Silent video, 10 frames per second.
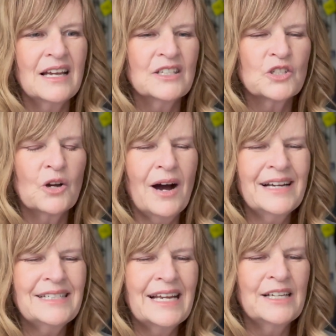So
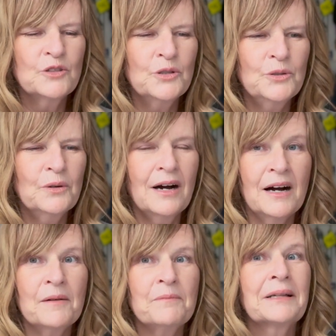I tend to
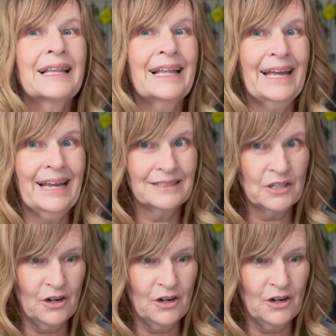plant